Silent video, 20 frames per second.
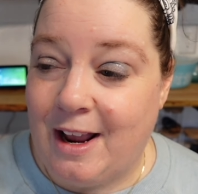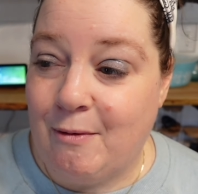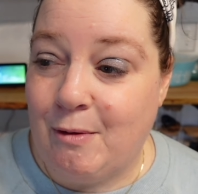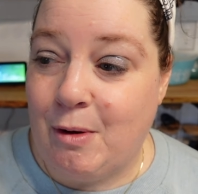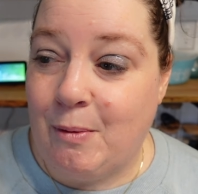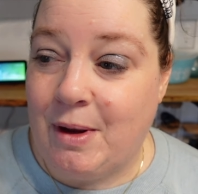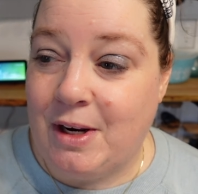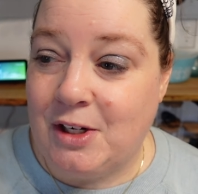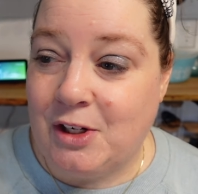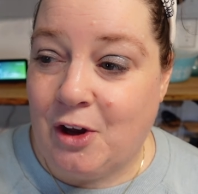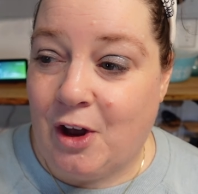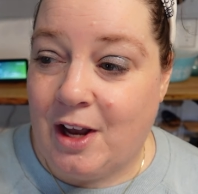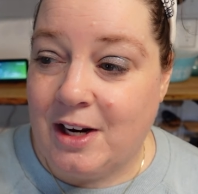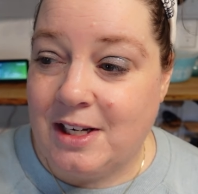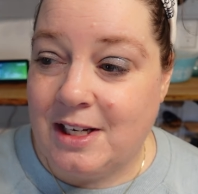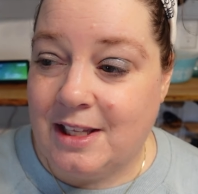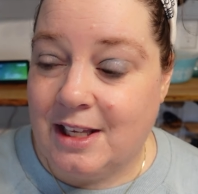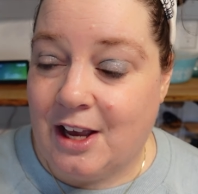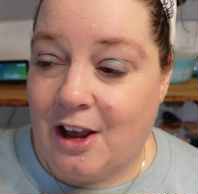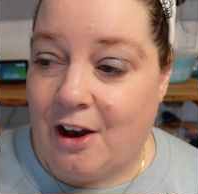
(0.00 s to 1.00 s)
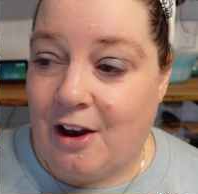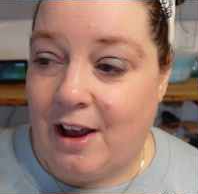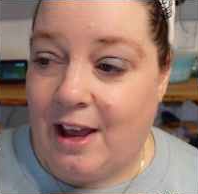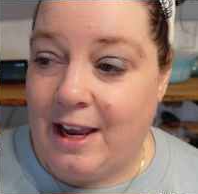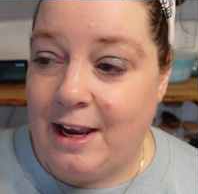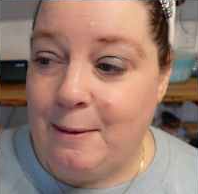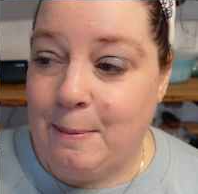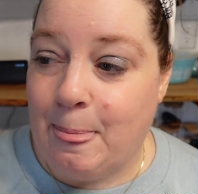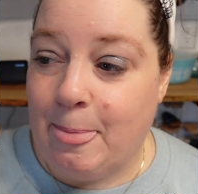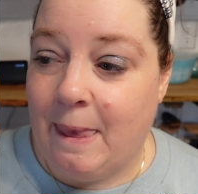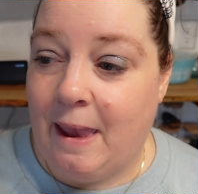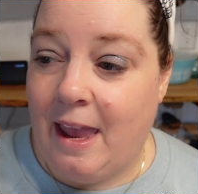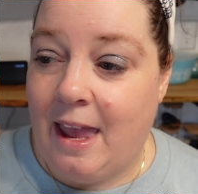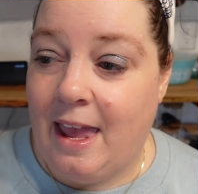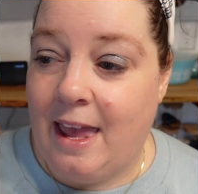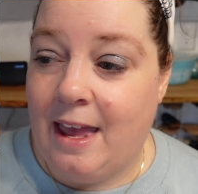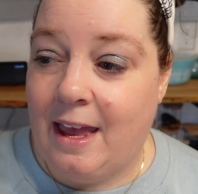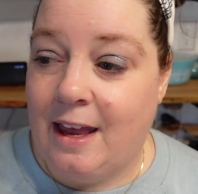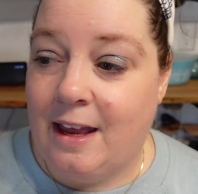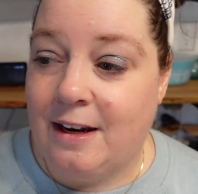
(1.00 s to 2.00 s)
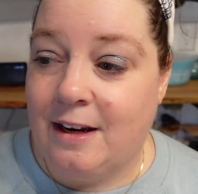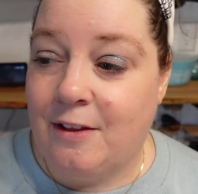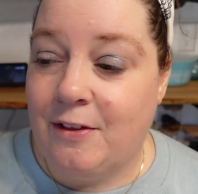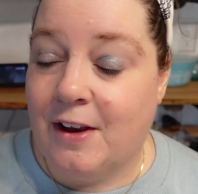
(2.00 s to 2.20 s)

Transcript: And we went and talked to the guy, and